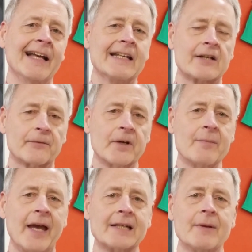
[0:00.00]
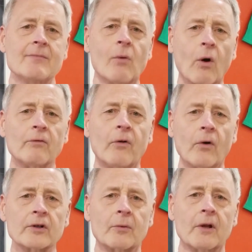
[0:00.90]
To free Meg to be more
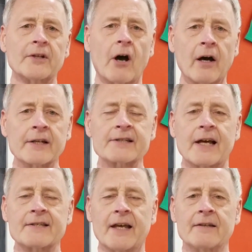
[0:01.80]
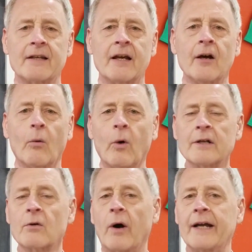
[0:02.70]
vulnerable and honest, I said,
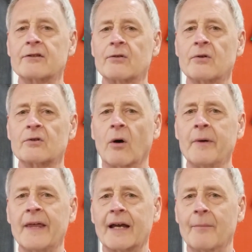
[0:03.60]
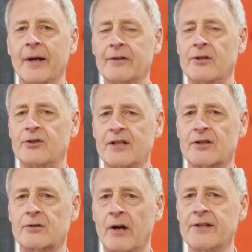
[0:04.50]
"One quiet student told me that compared to
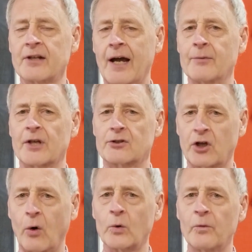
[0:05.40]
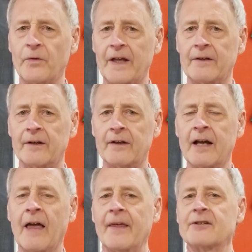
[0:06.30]
Jesus Christ, I was a total failure."
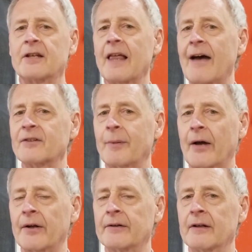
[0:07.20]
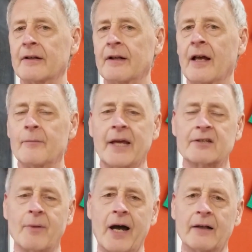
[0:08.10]
Then she laughed about it. Meg
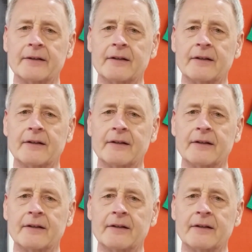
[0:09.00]
smiled.